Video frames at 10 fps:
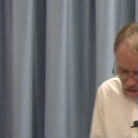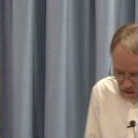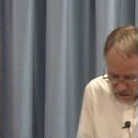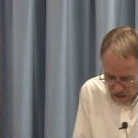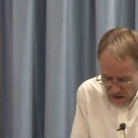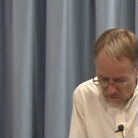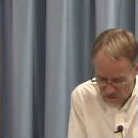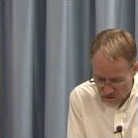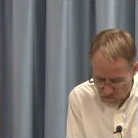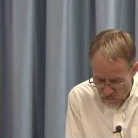a lamb
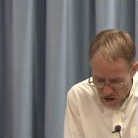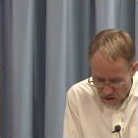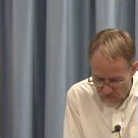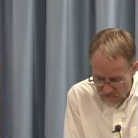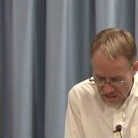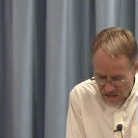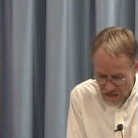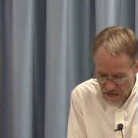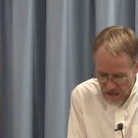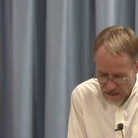as well.
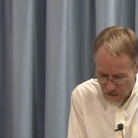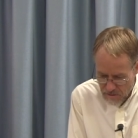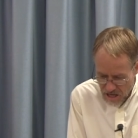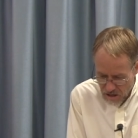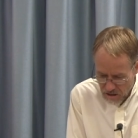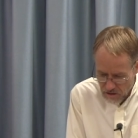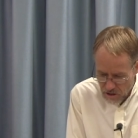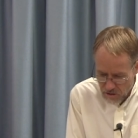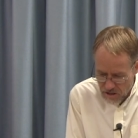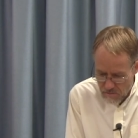And I beheld, and
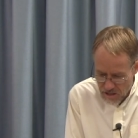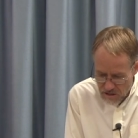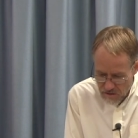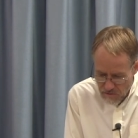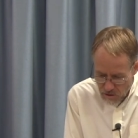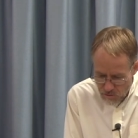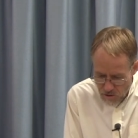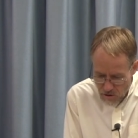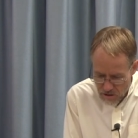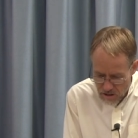lo, in the midst of the
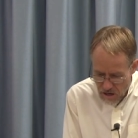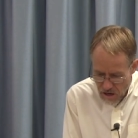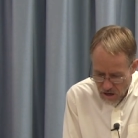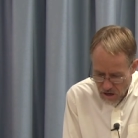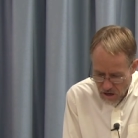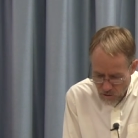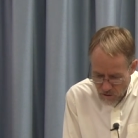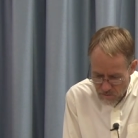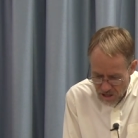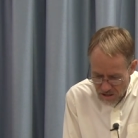throne and of the
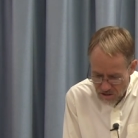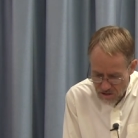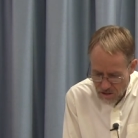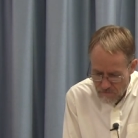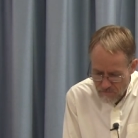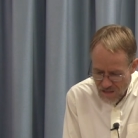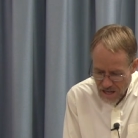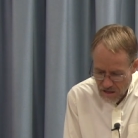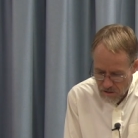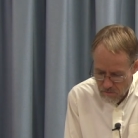four beasts,
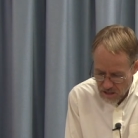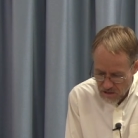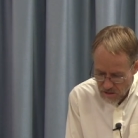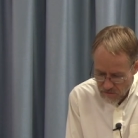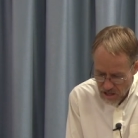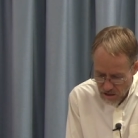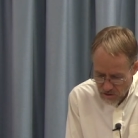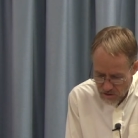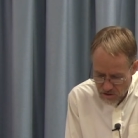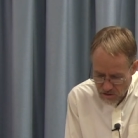and in the midst of the
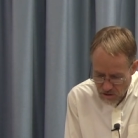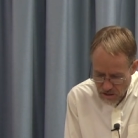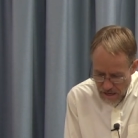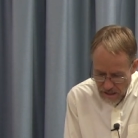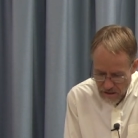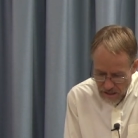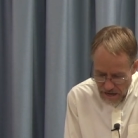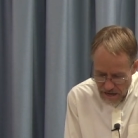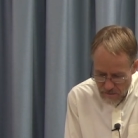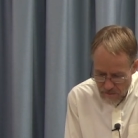elders stood a
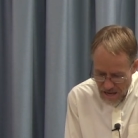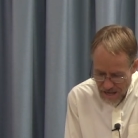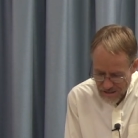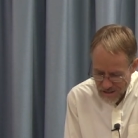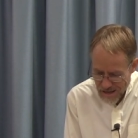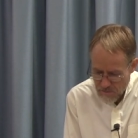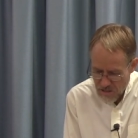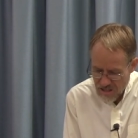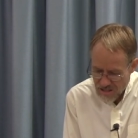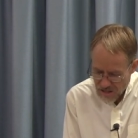lamb as it had
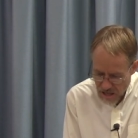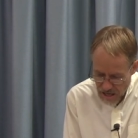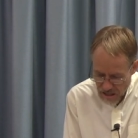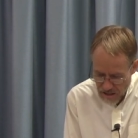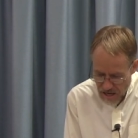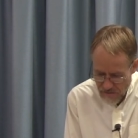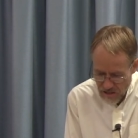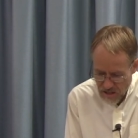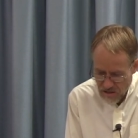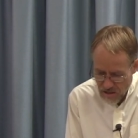been slain,
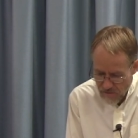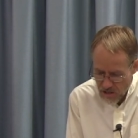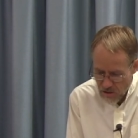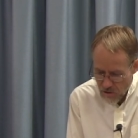having seven